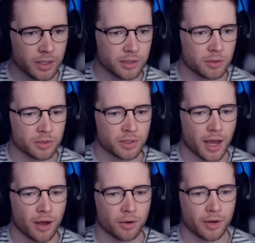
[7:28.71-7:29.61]
Let's see what's
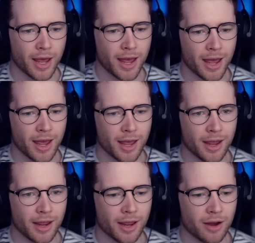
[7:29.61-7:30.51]
down.
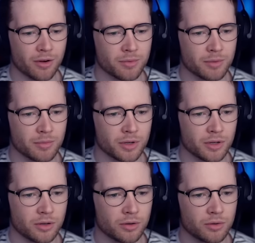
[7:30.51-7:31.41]
Hey, I remember
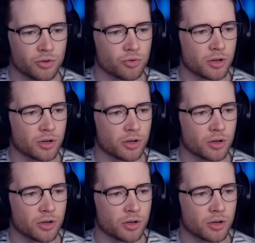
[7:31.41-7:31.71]
you. Draw a